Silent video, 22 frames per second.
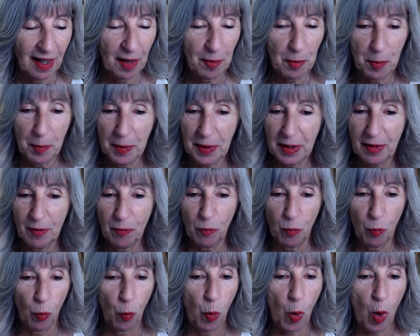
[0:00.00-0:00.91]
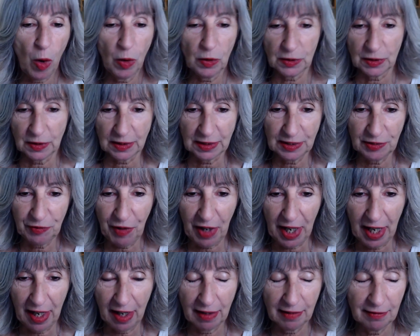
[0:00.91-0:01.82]
a big Waltons
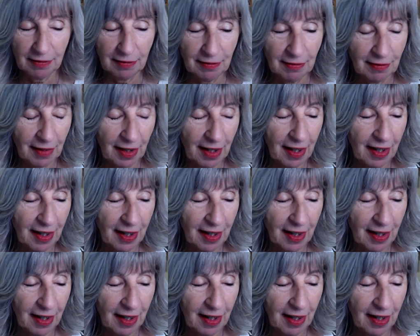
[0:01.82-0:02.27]
fan,